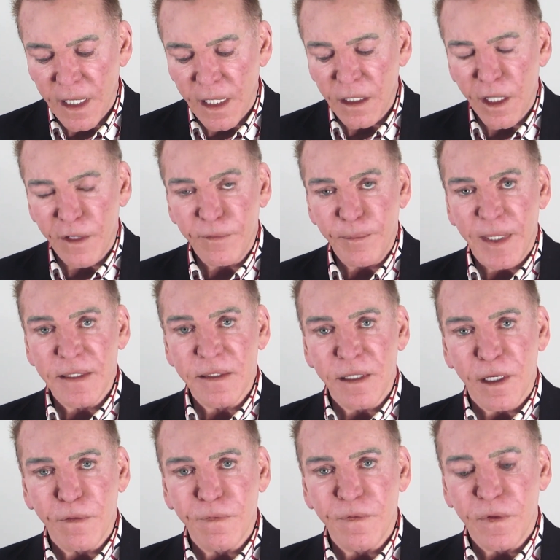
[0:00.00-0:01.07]
I love
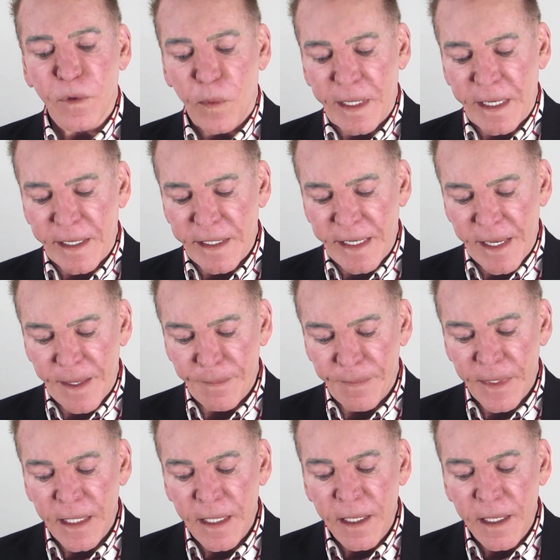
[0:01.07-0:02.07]
myself the way I am.